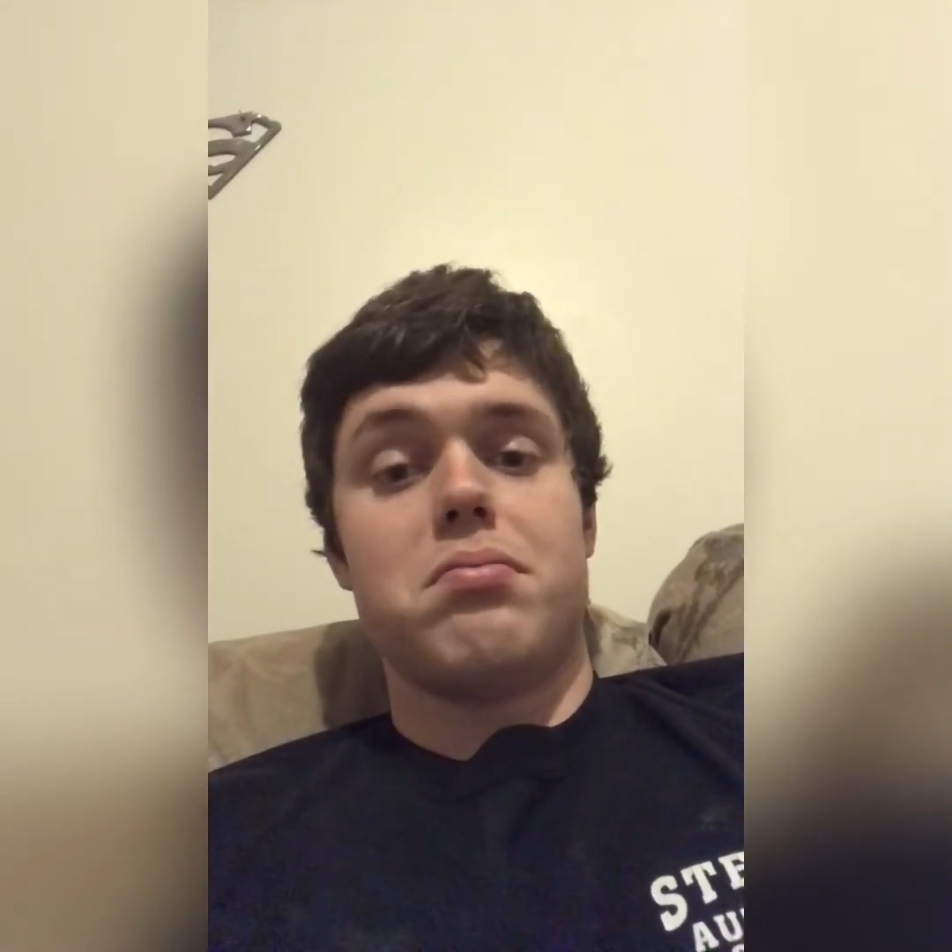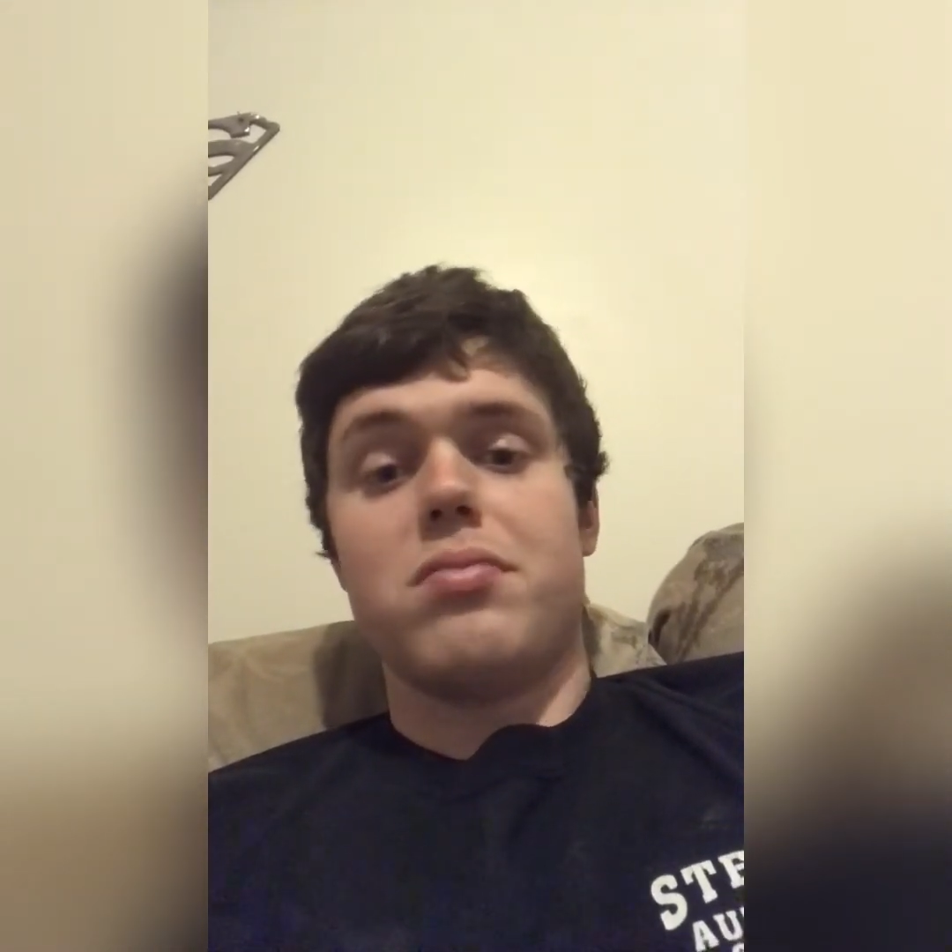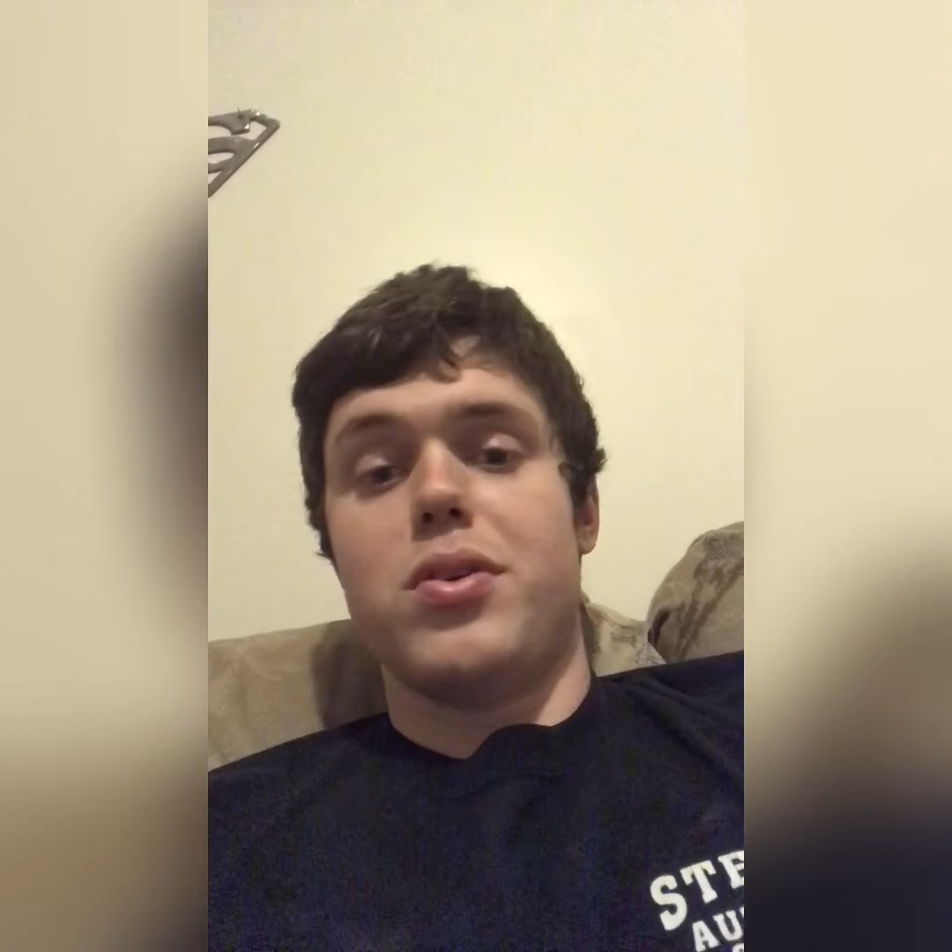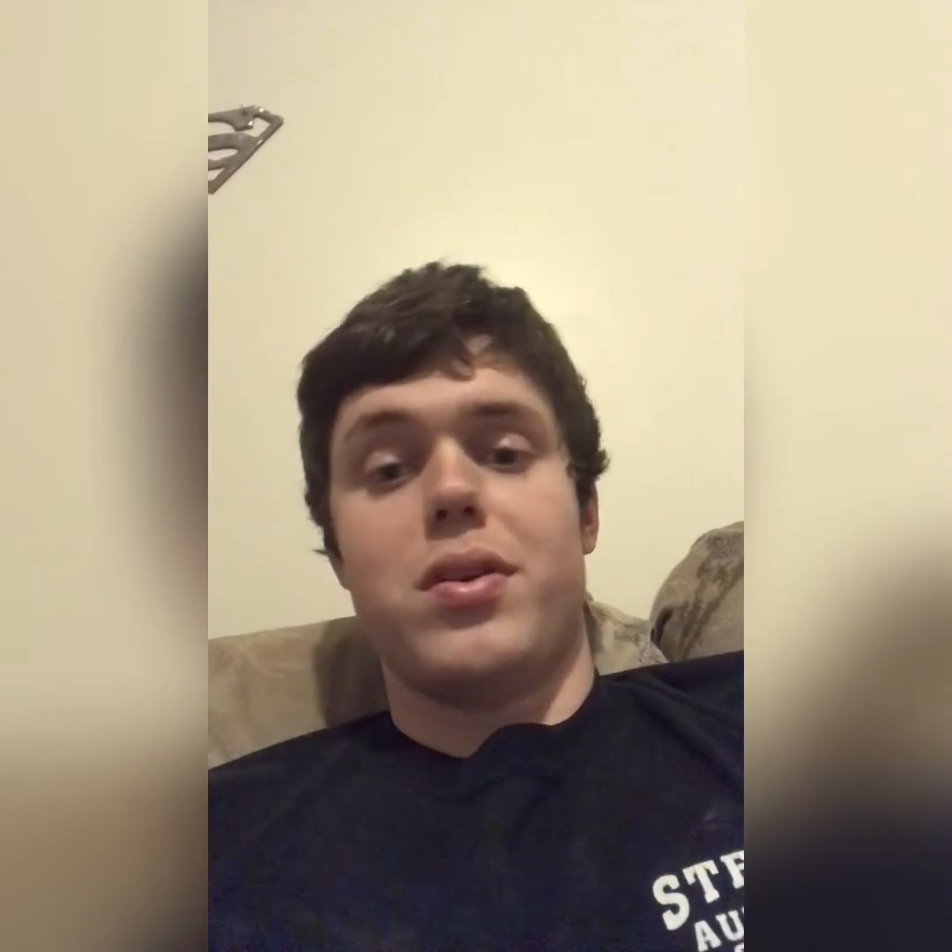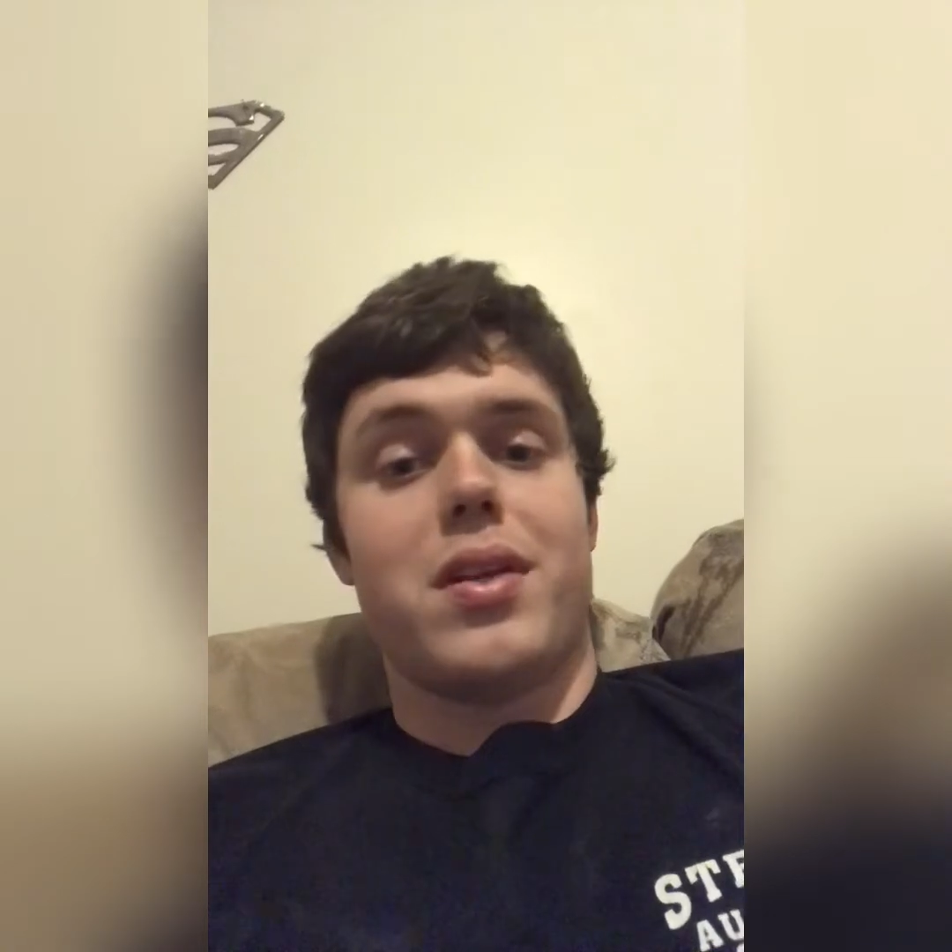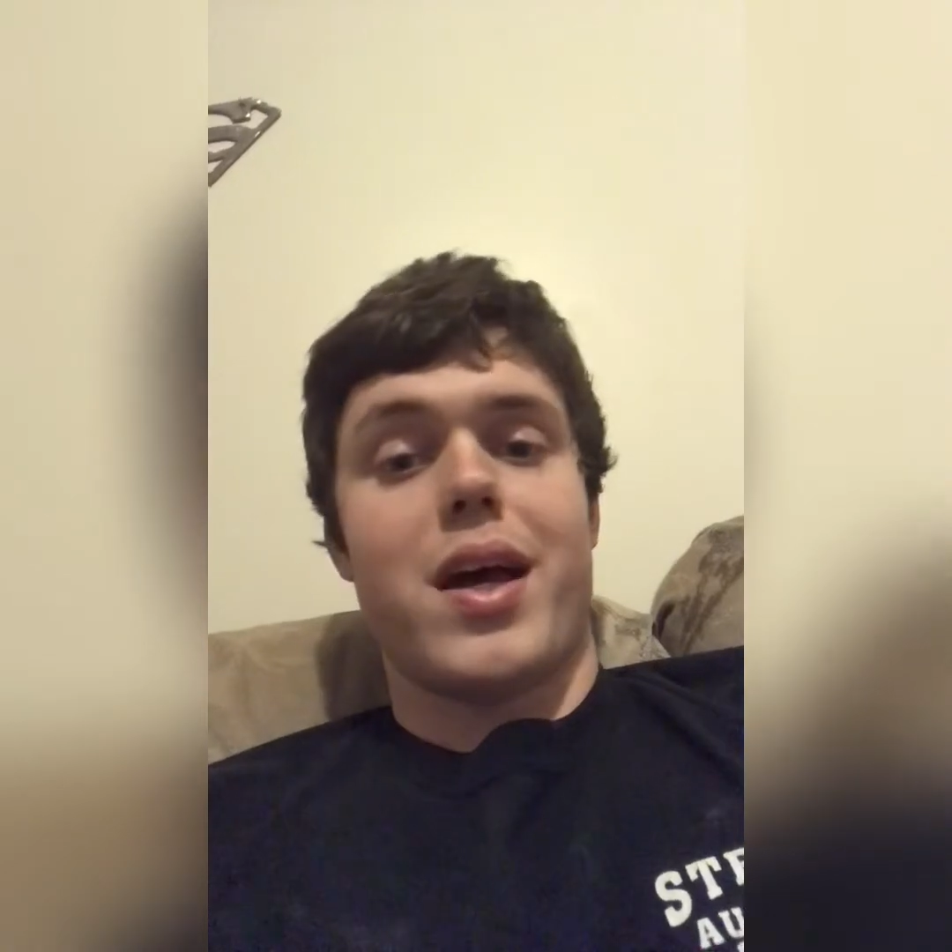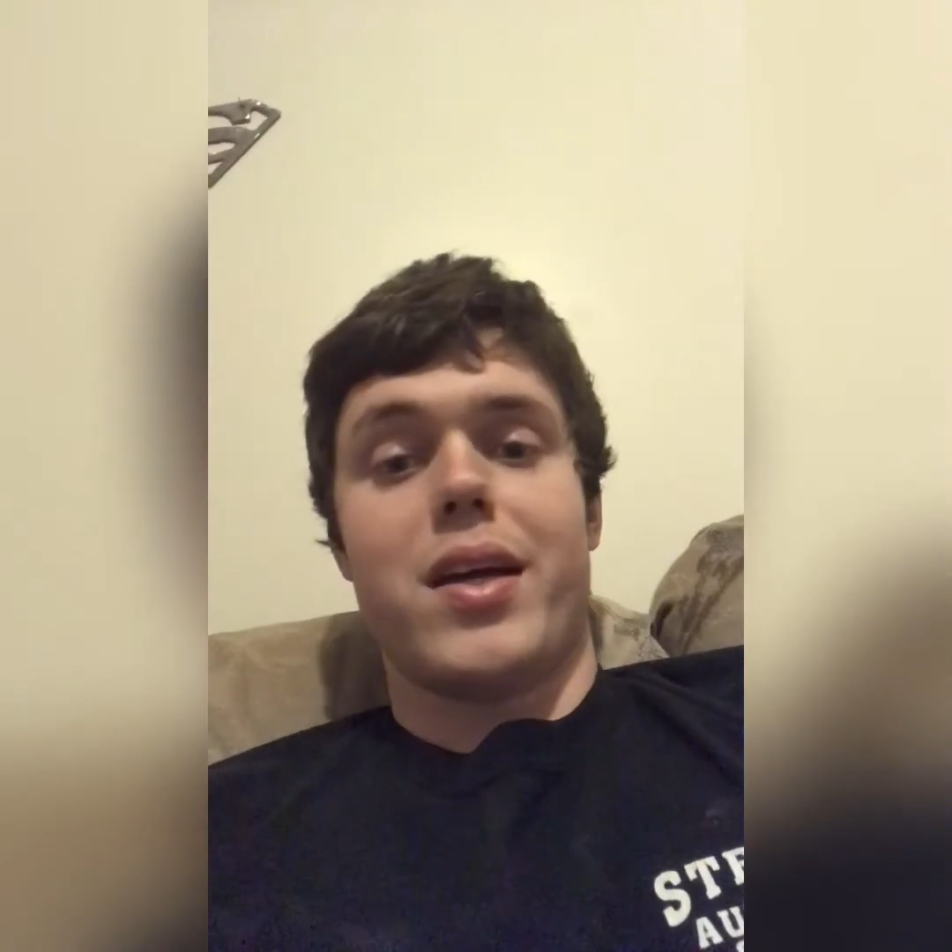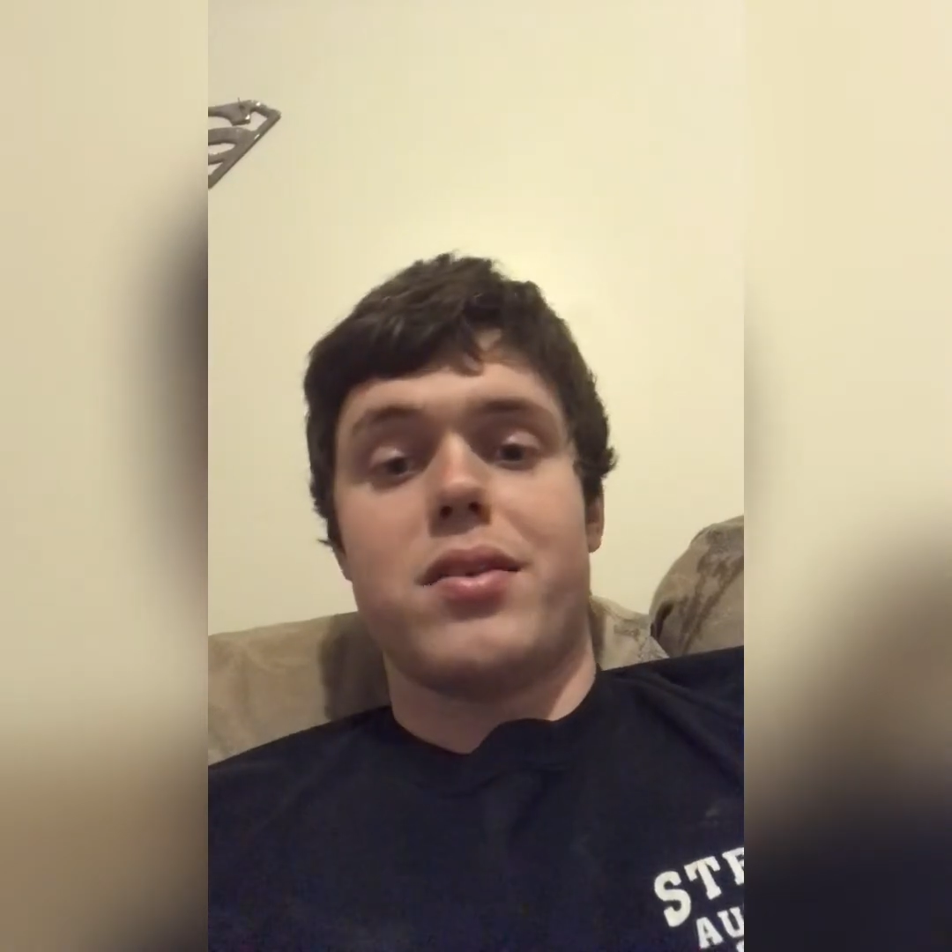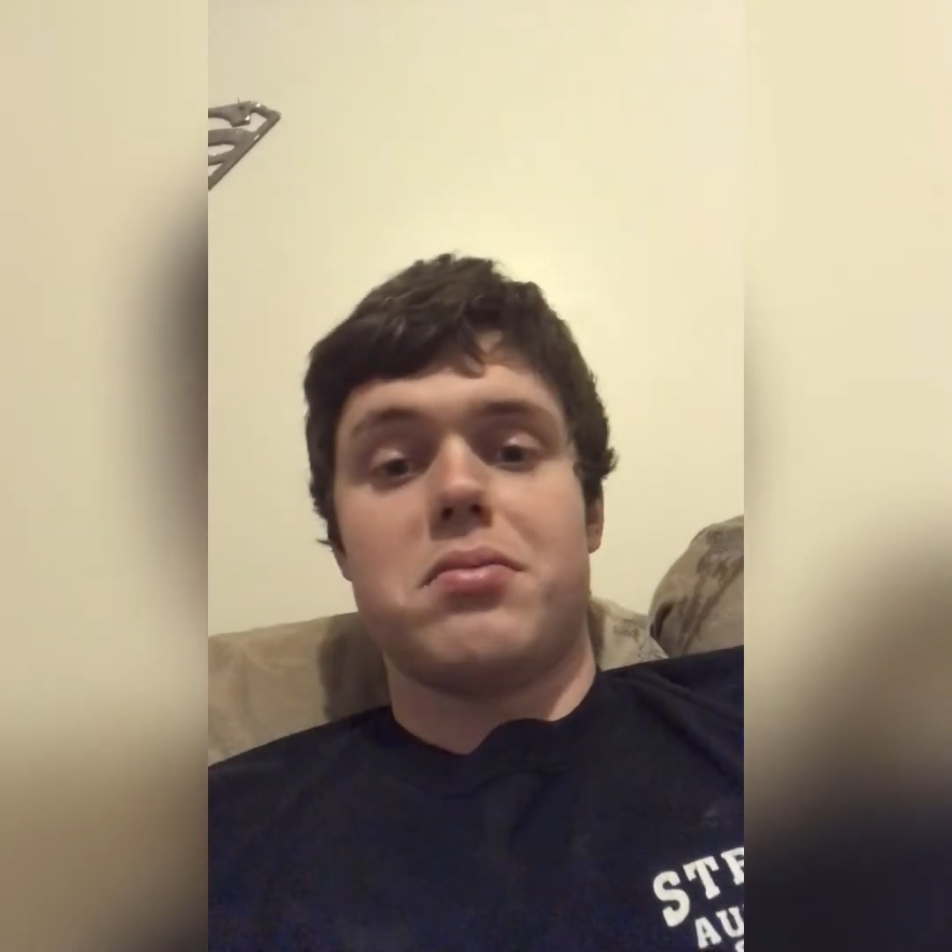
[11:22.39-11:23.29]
You can like,